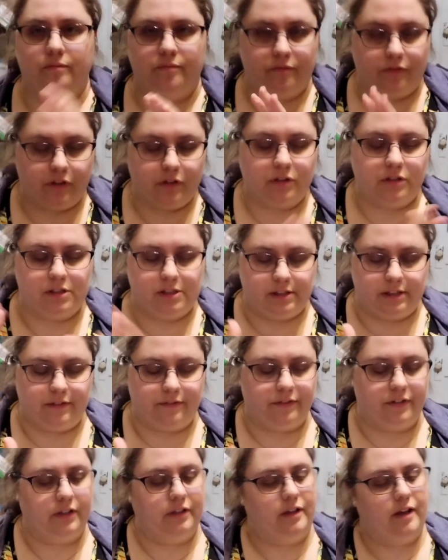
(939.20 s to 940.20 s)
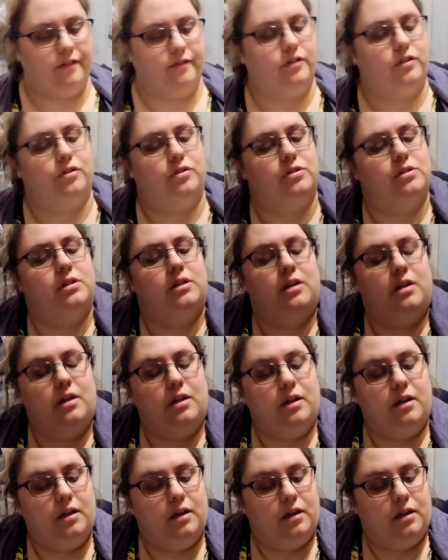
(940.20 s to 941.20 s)
For just different levels.
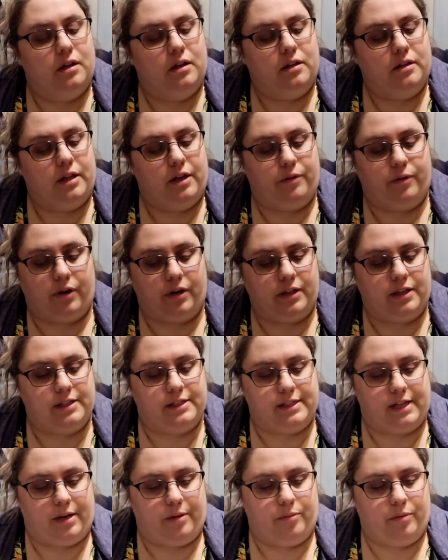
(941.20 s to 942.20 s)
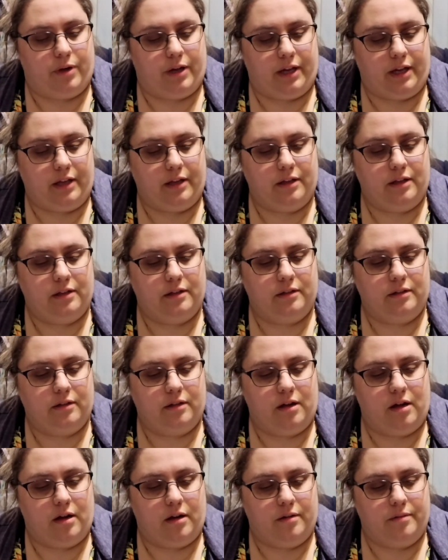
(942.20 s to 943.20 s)
They work the same way.
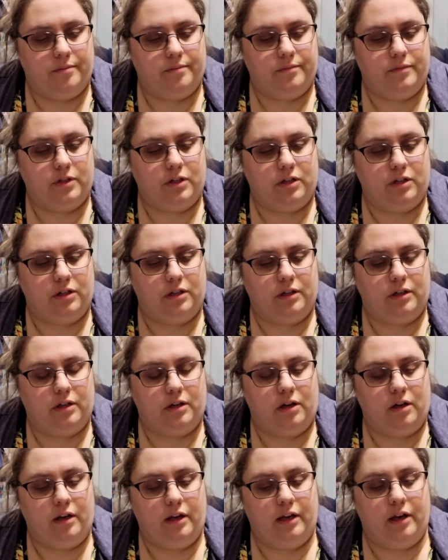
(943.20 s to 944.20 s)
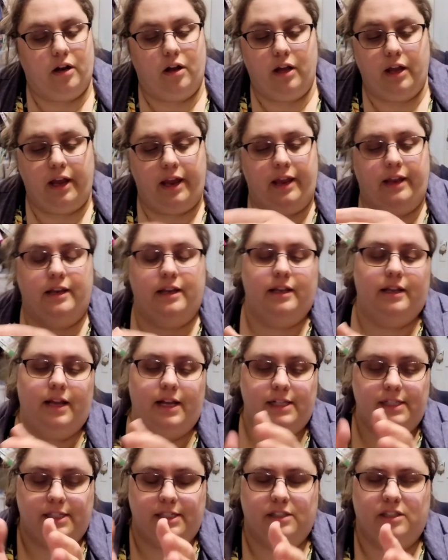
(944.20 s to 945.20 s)
And the
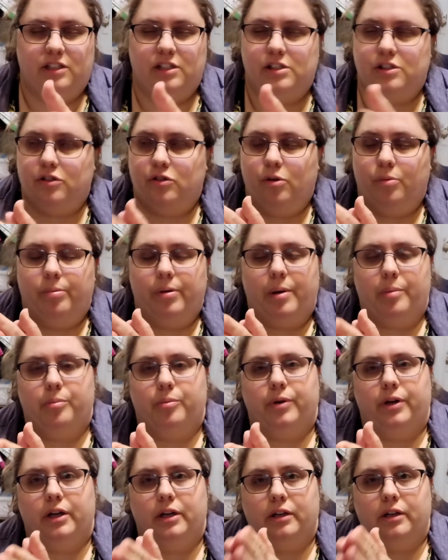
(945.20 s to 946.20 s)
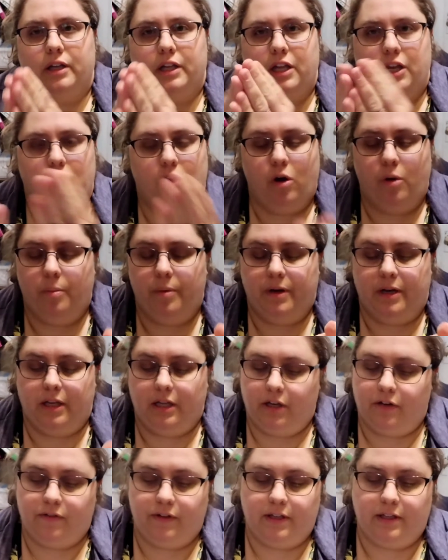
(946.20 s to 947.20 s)
nice thing is there's no prep work. Like, you open it,
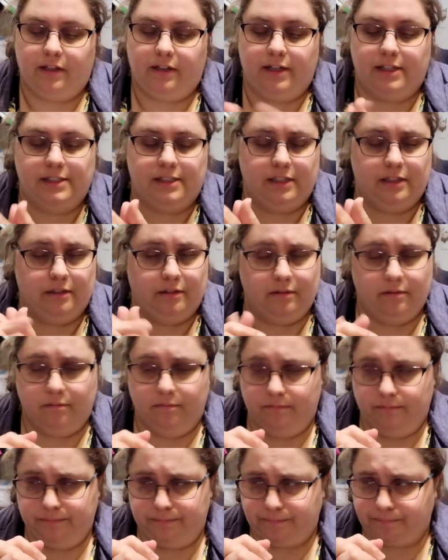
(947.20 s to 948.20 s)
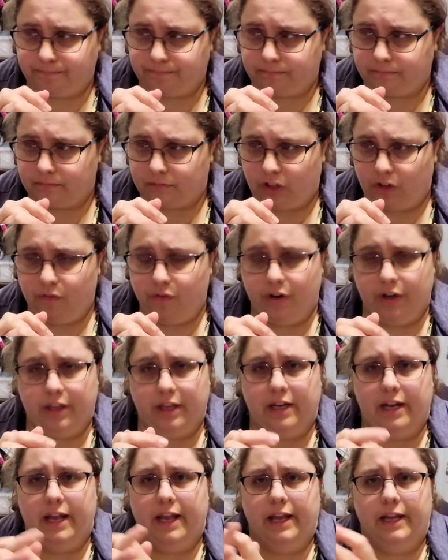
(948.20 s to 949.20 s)
you read the lesson for the
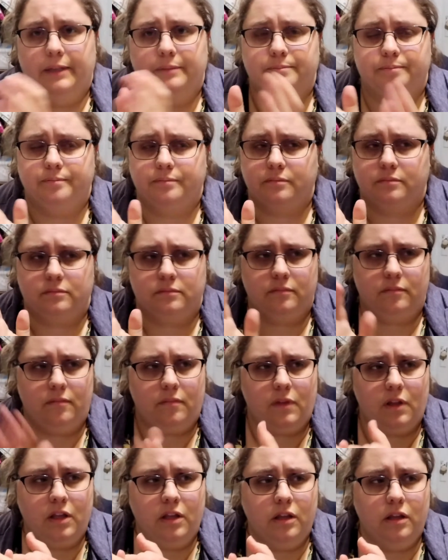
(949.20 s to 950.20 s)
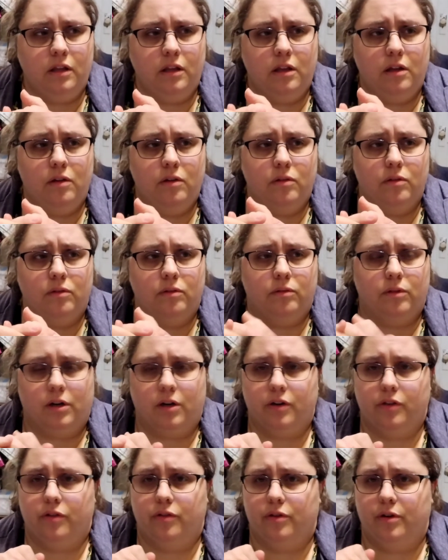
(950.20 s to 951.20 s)
day, you
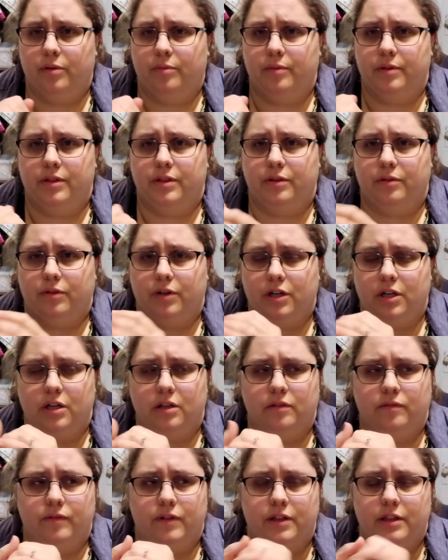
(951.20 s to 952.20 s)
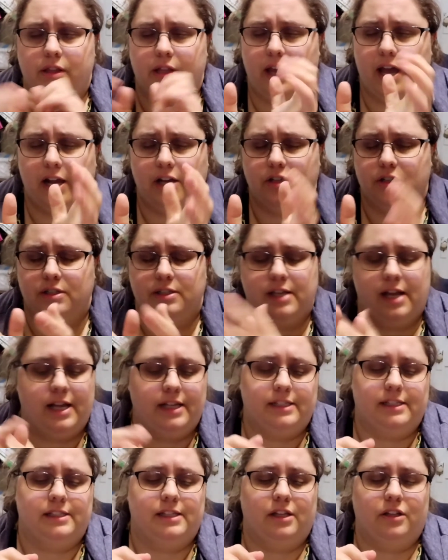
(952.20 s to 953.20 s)
work through them with the
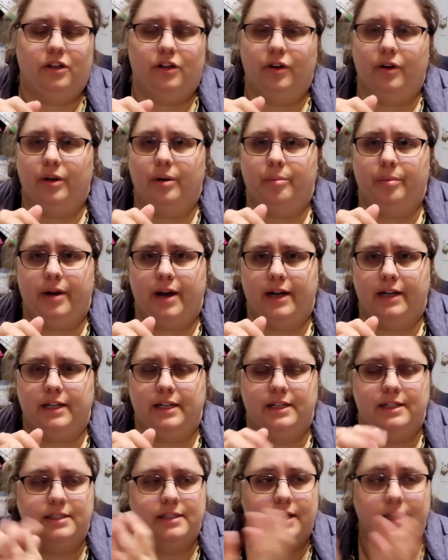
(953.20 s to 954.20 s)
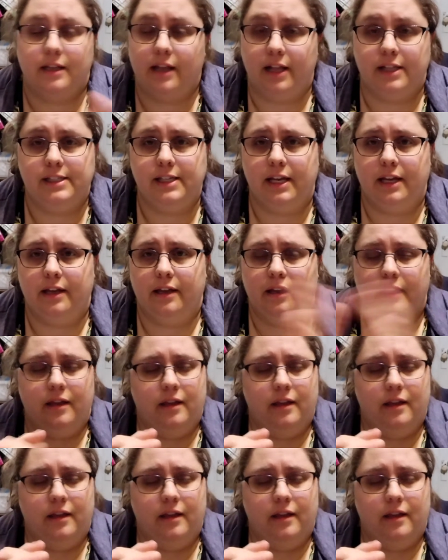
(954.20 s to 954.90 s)
exercises that they're doing to practice, and that's it.